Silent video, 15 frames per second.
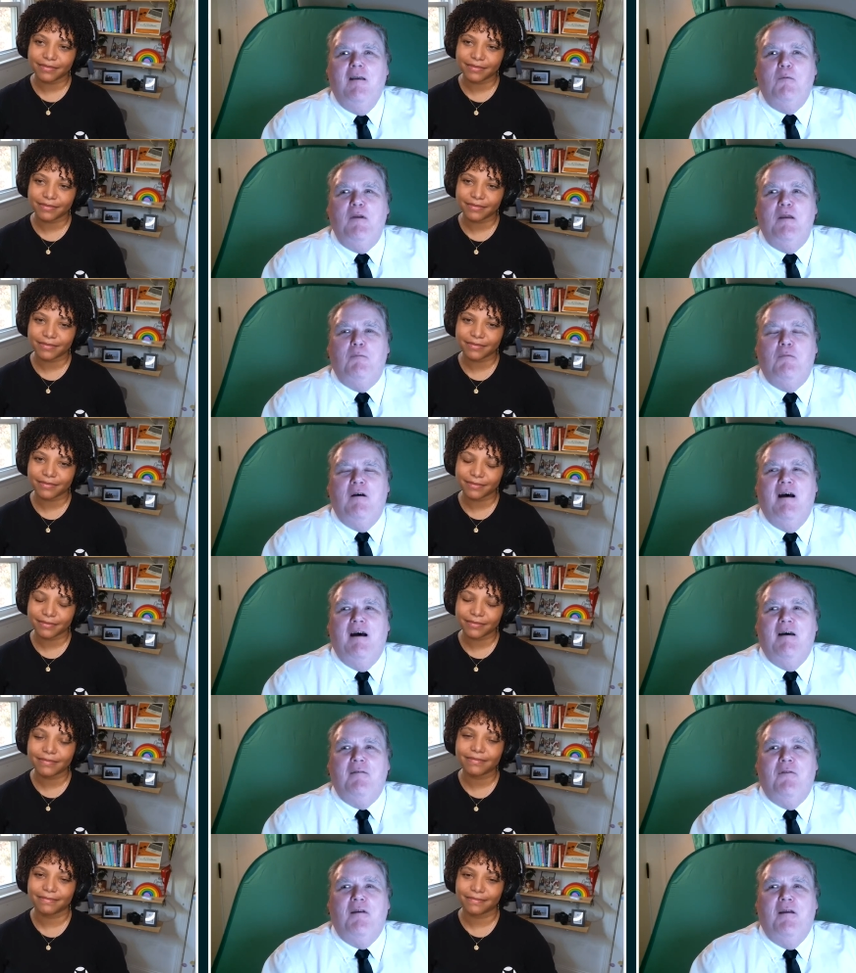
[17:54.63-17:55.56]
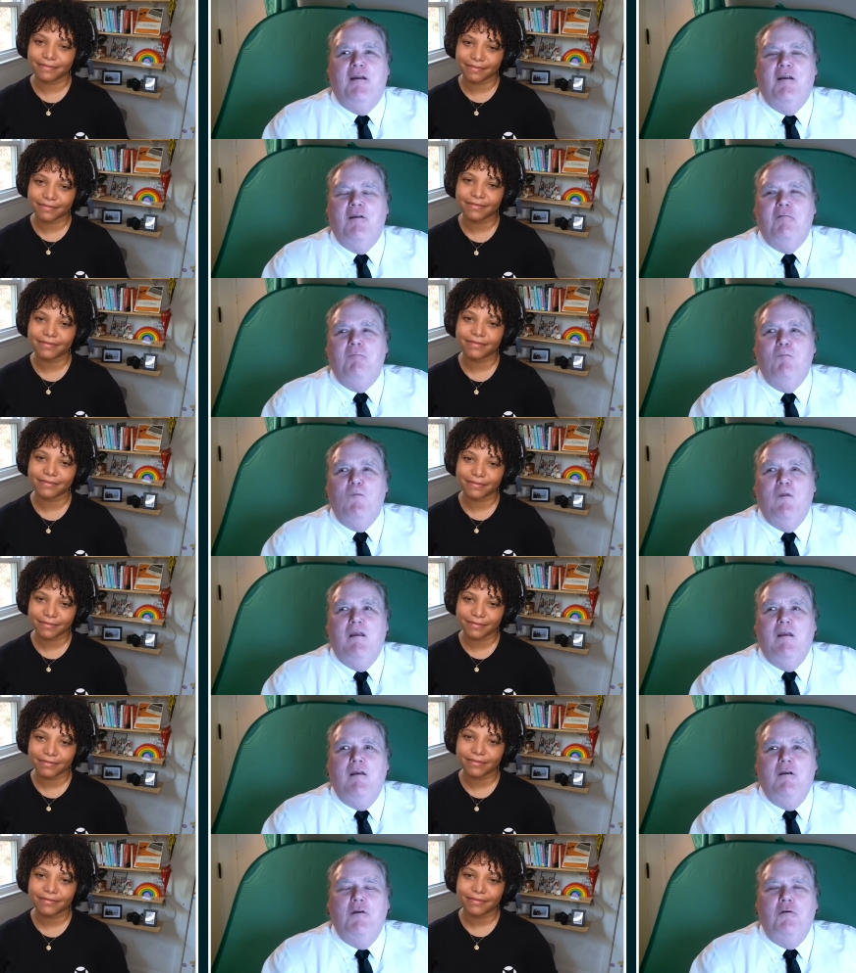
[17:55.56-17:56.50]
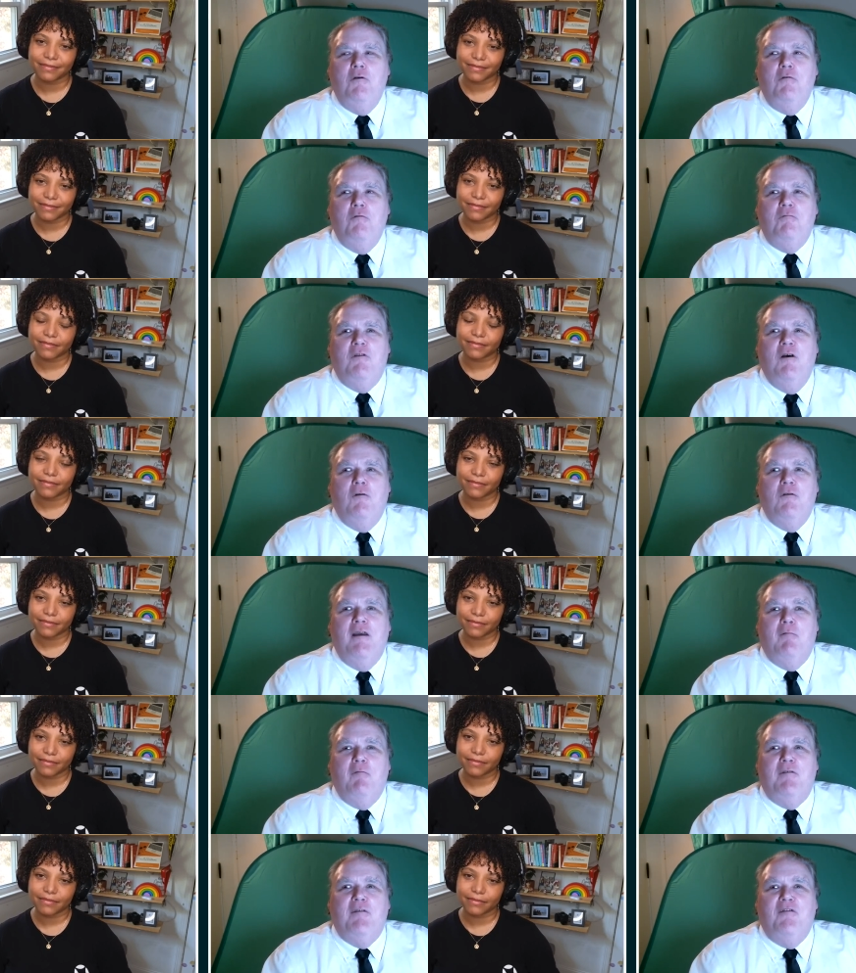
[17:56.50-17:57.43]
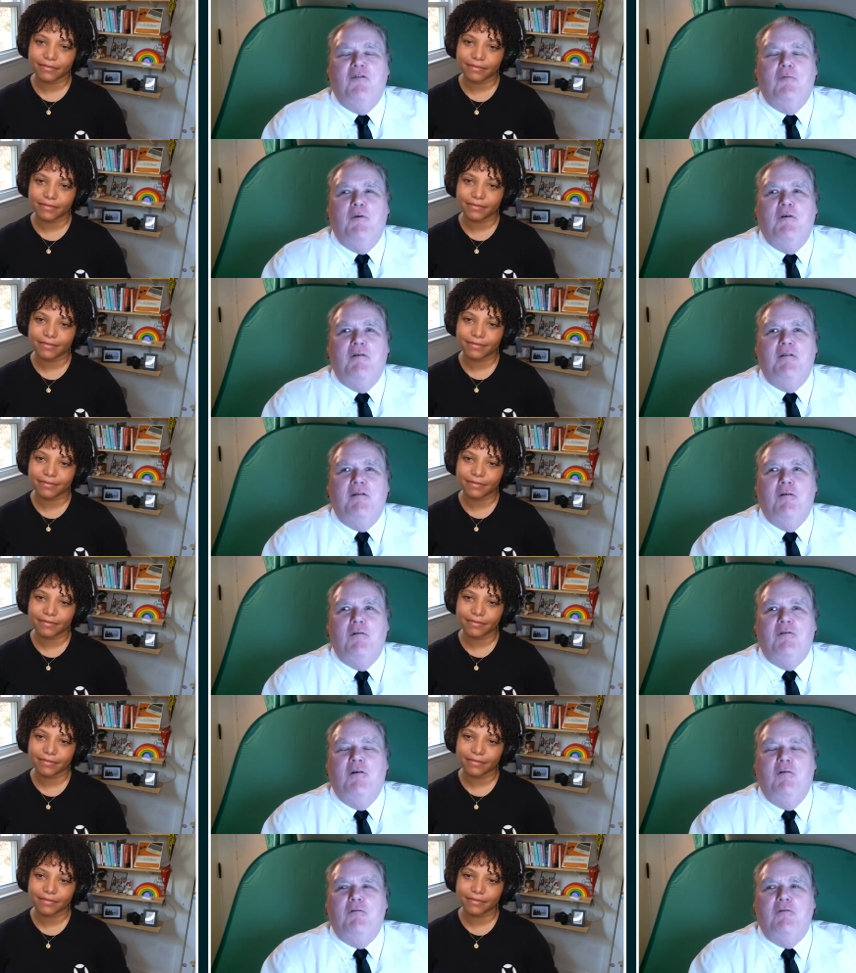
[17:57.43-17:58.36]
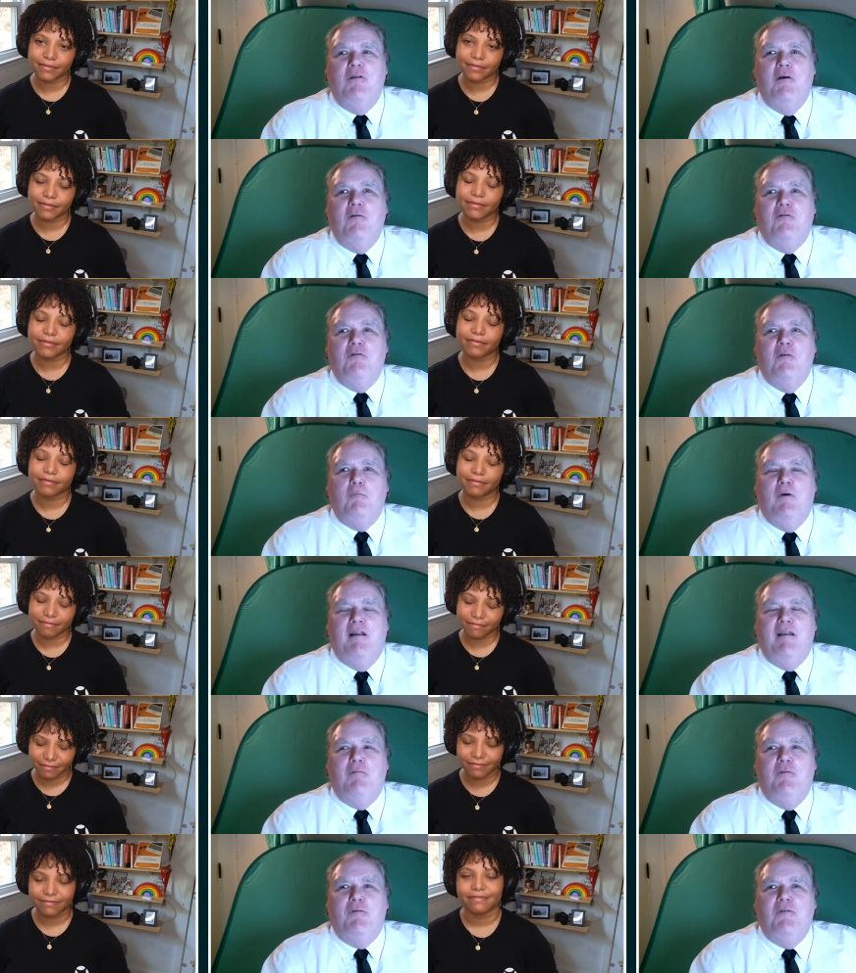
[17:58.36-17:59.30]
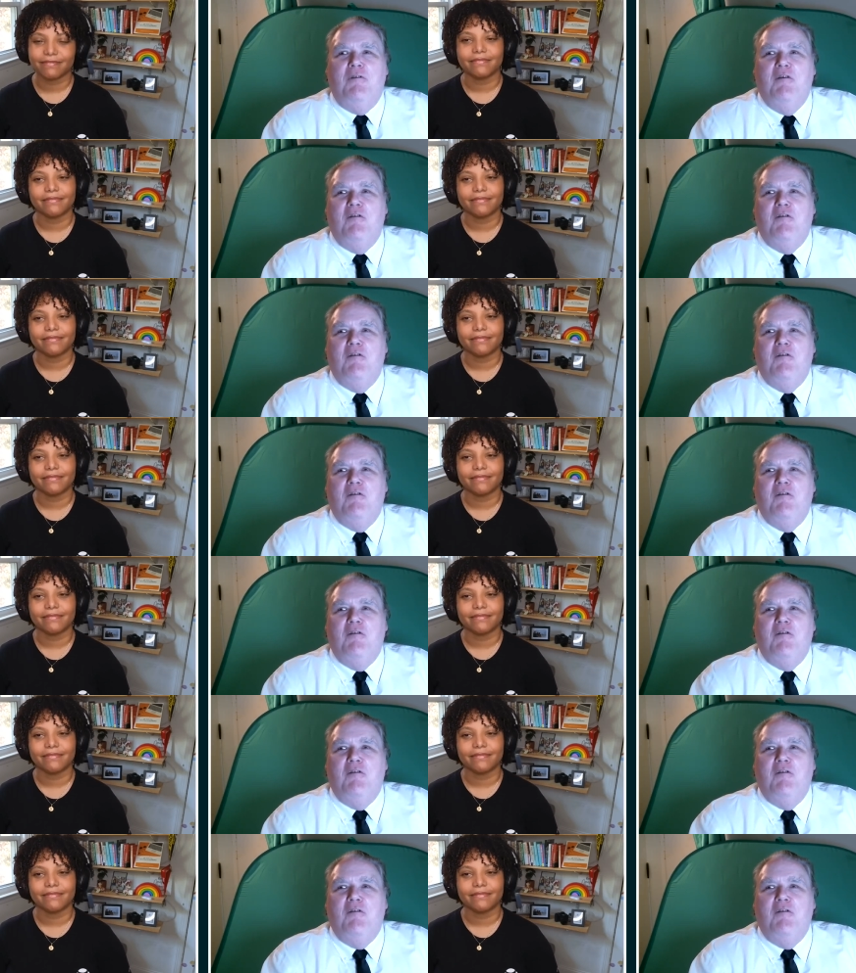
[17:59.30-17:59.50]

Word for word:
Speaker 1: people out there who don't have a disability or don't know somebody with a